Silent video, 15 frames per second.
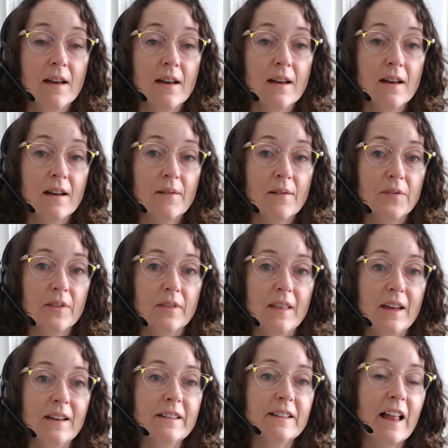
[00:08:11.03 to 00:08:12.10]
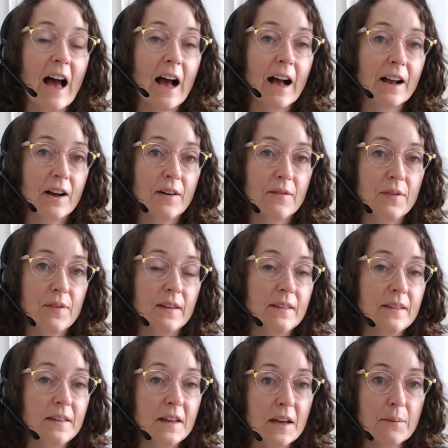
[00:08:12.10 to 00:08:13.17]
This lack of the sebum
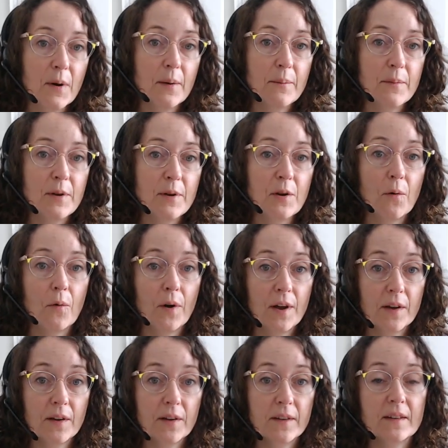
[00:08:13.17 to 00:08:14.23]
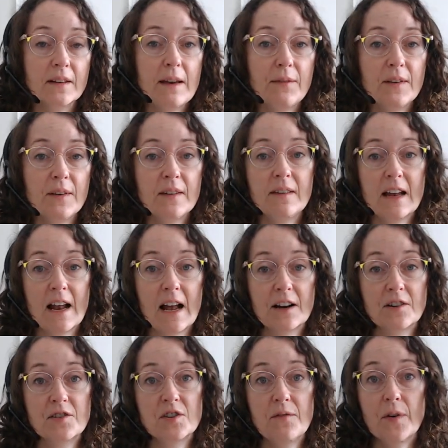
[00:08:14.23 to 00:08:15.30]
and oils leaves the skin actually
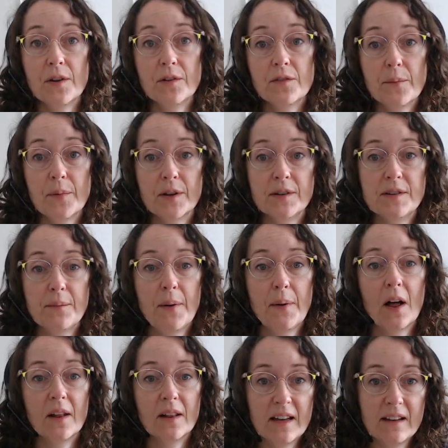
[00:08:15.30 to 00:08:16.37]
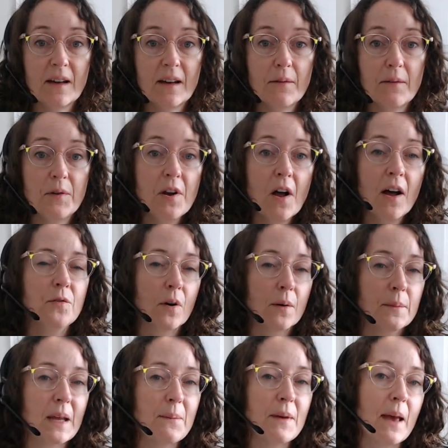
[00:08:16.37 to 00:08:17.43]
vulnerable to pollens that would not normally
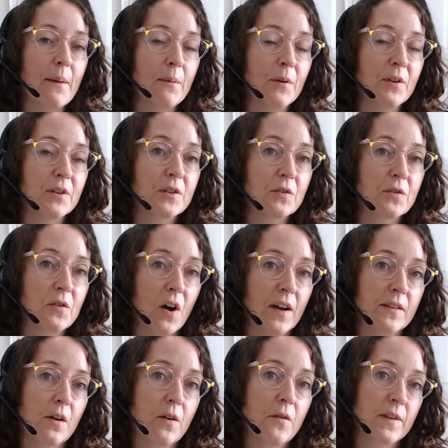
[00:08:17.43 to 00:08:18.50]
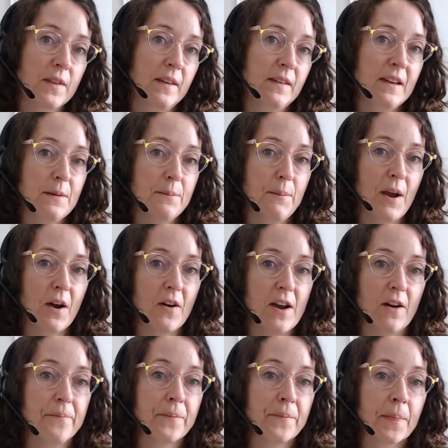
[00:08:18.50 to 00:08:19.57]
be able to cross over the skin barrier.
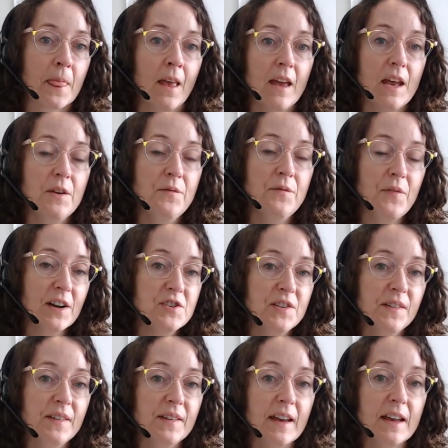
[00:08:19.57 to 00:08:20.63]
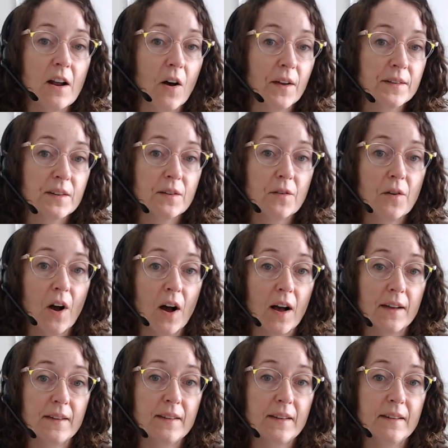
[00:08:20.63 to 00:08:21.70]
Infections can also cause the
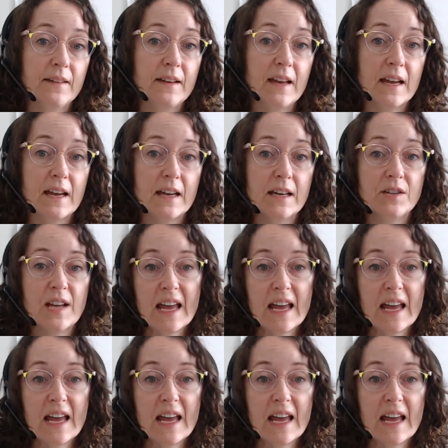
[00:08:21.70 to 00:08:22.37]
skin to itch,